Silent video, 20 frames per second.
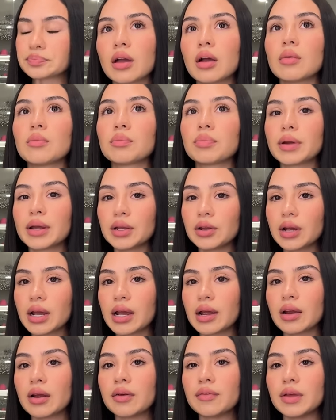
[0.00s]
Braid your
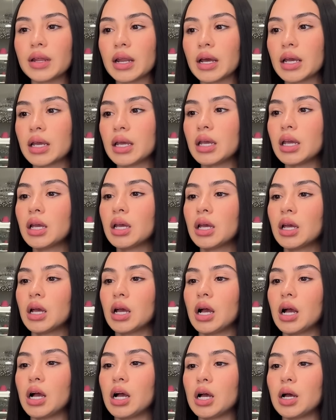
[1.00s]
hair every
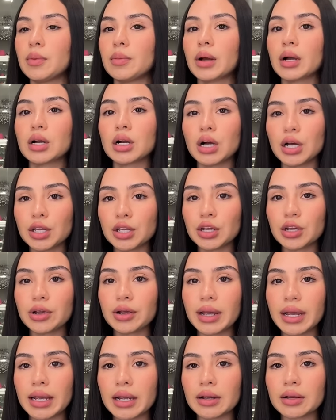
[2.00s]
night. Cut your
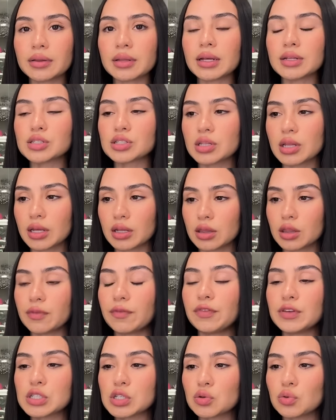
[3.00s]
hair. That's like the
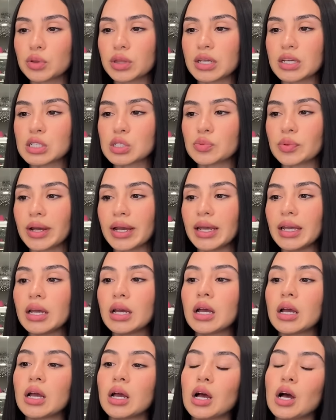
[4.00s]
physical things,
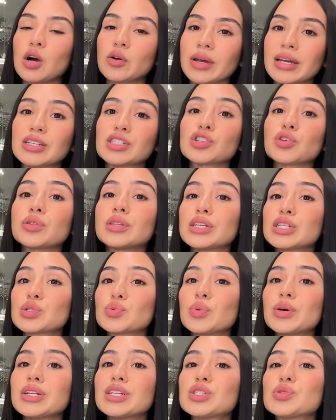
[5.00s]
right? Okay, so this
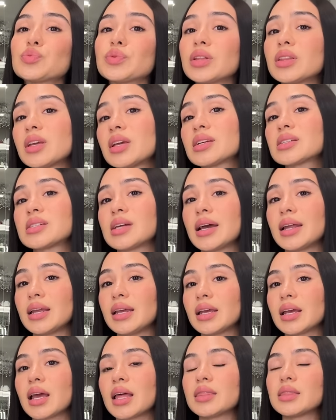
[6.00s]
one is really
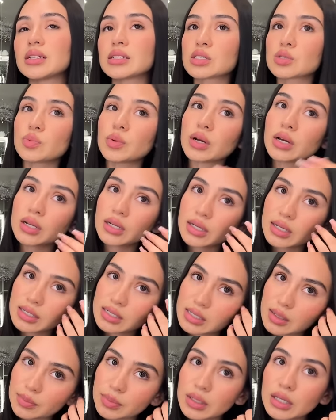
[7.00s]
exciting. And this one is
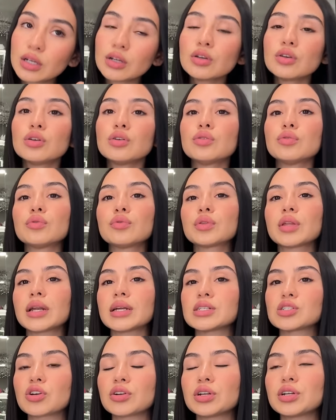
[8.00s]
something new that I
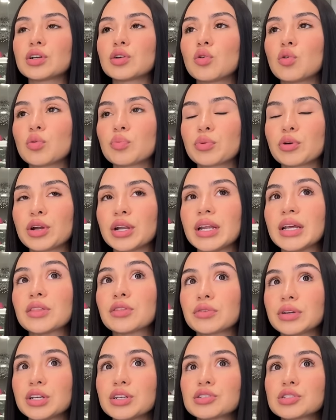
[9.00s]
started incorporating
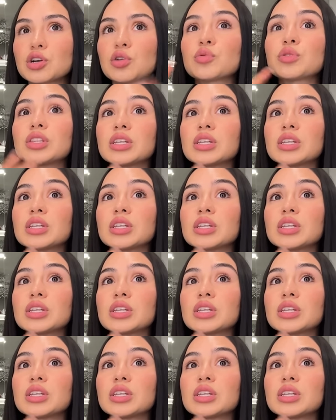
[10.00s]
3 years ago.